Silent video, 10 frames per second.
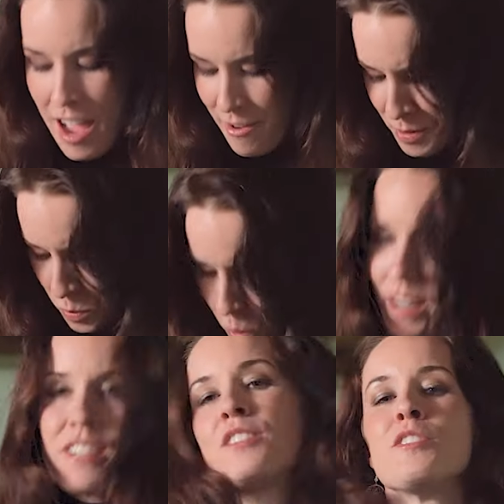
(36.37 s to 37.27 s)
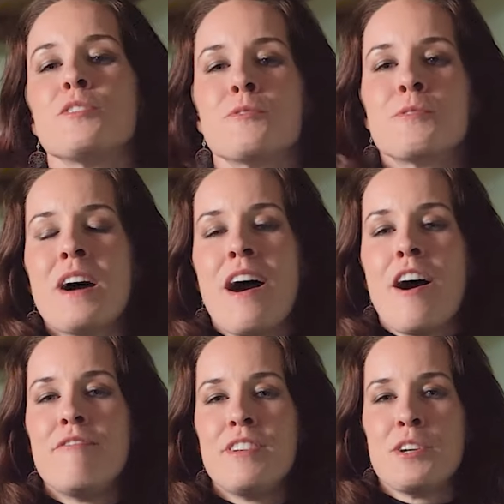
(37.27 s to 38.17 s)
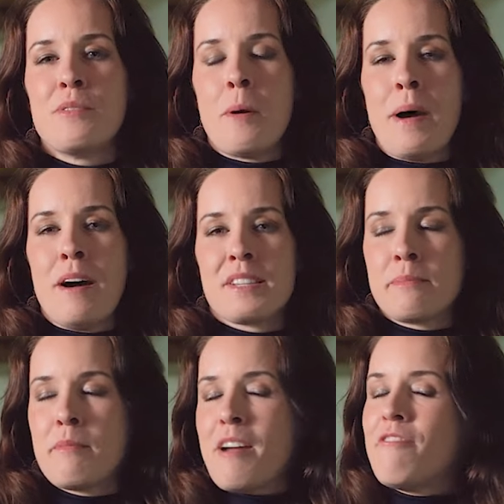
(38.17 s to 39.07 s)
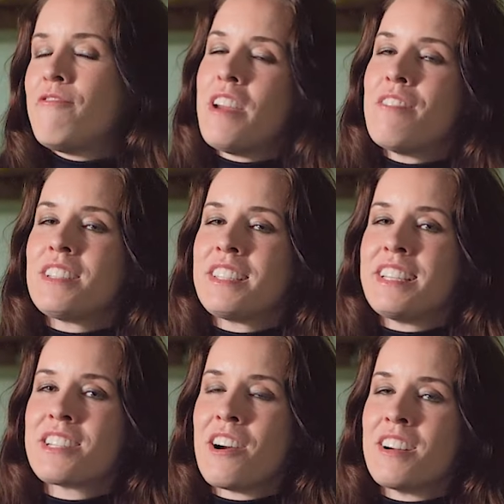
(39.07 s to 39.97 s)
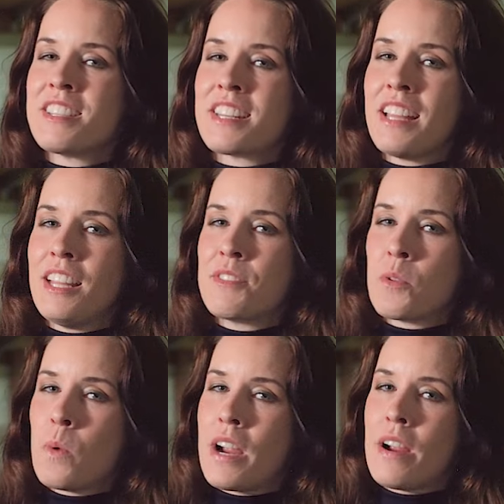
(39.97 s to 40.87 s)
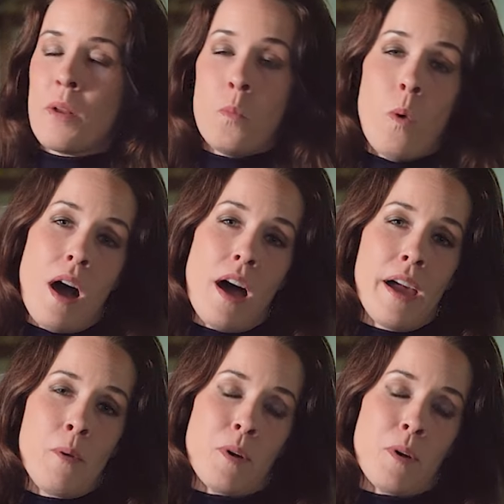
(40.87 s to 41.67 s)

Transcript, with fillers: I've been wanting to do a video about some of my favorite leotards that I love to wear and why,